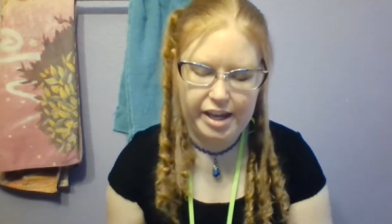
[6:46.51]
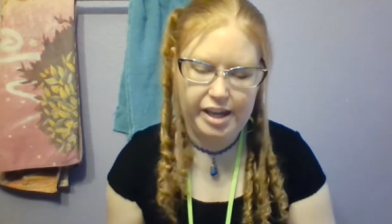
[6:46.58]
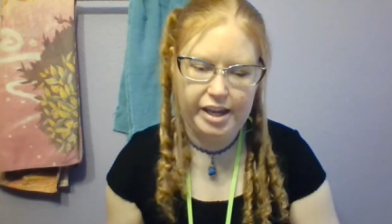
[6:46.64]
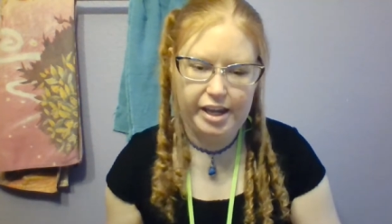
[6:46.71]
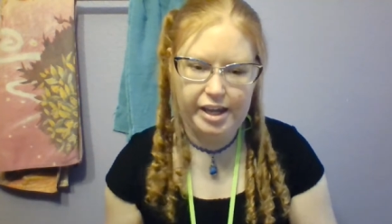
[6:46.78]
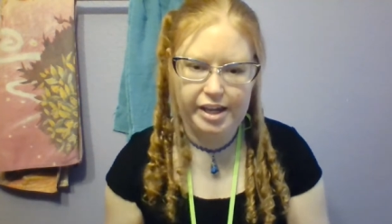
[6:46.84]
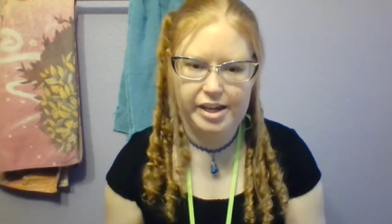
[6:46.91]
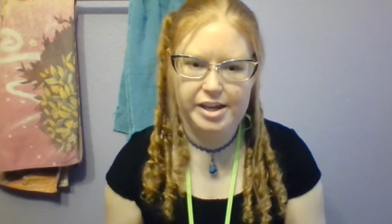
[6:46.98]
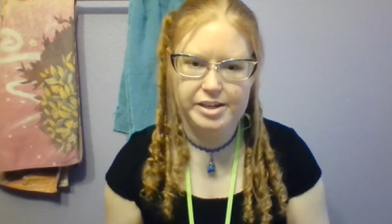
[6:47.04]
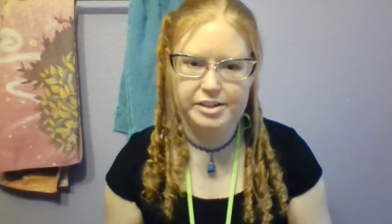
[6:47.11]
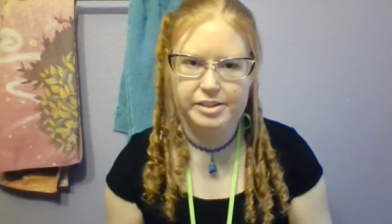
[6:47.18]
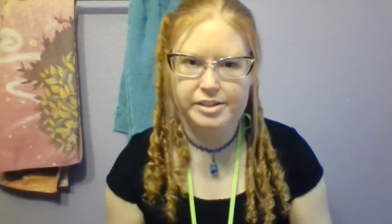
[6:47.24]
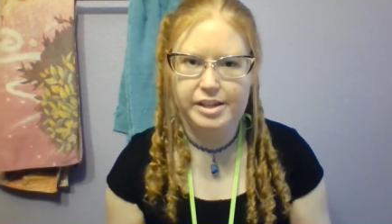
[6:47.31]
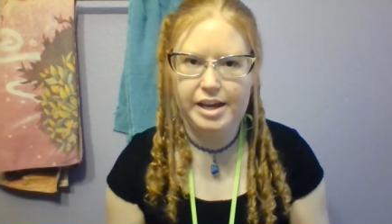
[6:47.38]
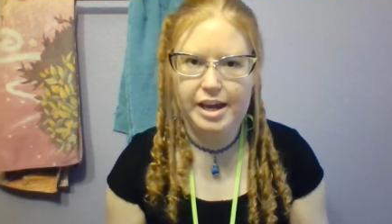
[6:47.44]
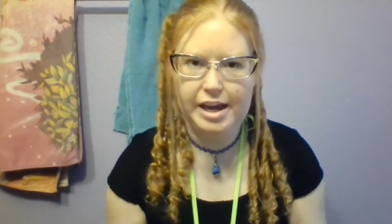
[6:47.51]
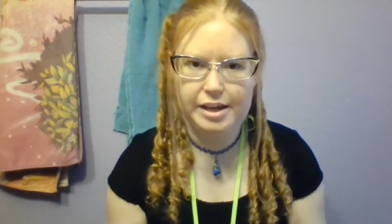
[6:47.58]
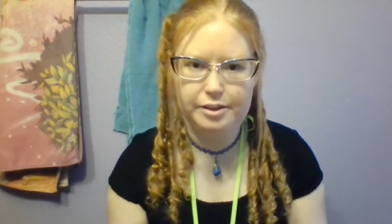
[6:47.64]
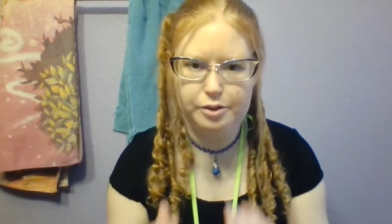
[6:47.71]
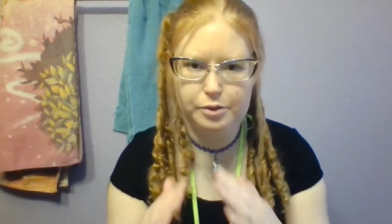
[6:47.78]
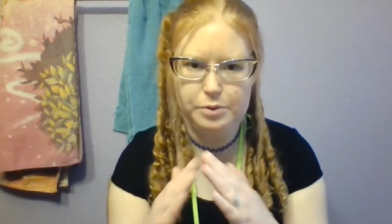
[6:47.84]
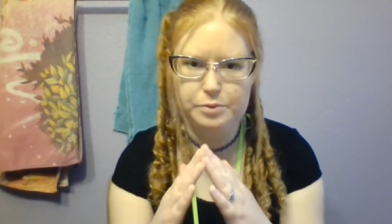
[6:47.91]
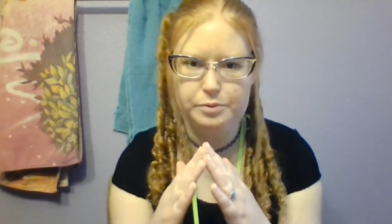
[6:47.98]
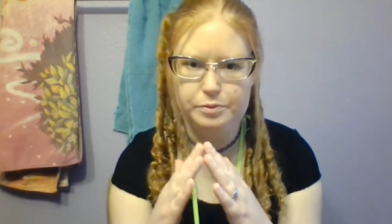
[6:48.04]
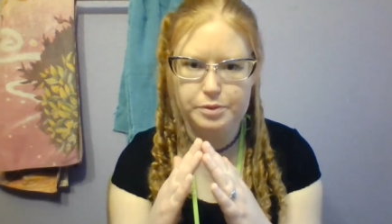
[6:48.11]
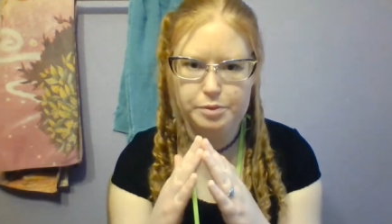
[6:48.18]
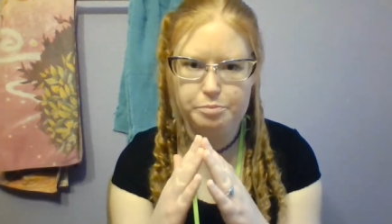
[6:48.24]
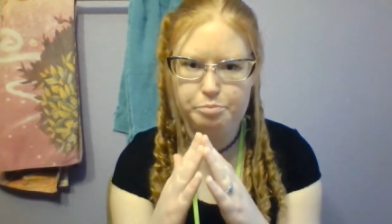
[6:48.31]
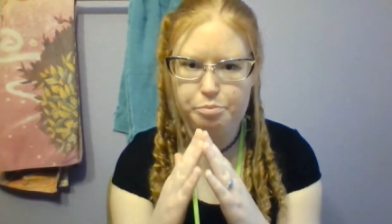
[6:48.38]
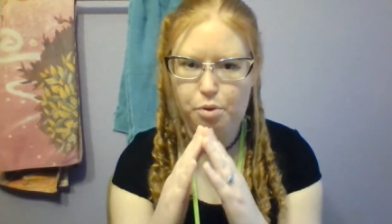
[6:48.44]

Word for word: and they had those